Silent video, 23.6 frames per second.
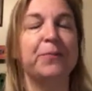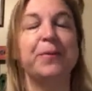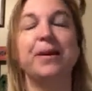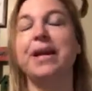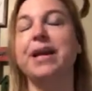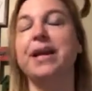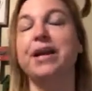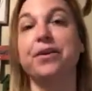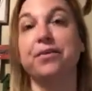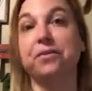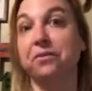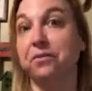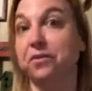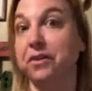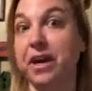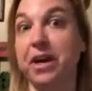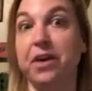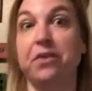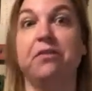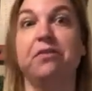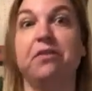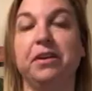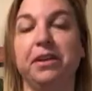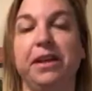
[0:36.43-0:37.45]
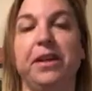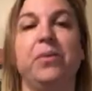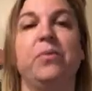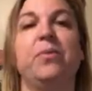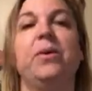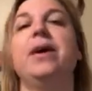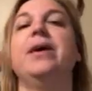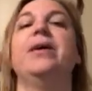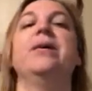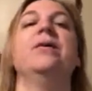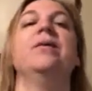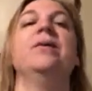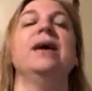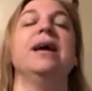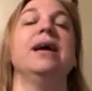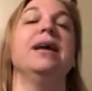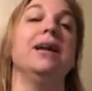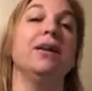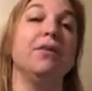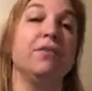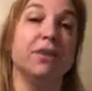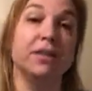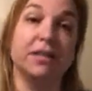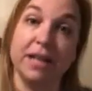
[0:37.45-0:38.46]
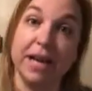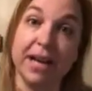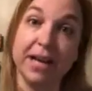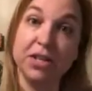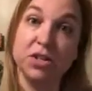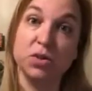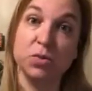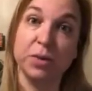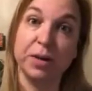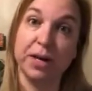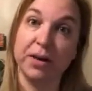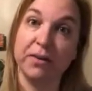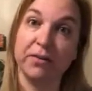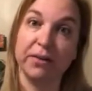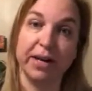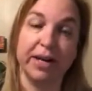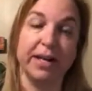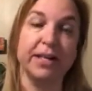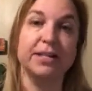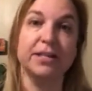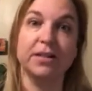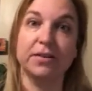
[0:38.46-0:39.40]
but he can read really well and he retains what he reads,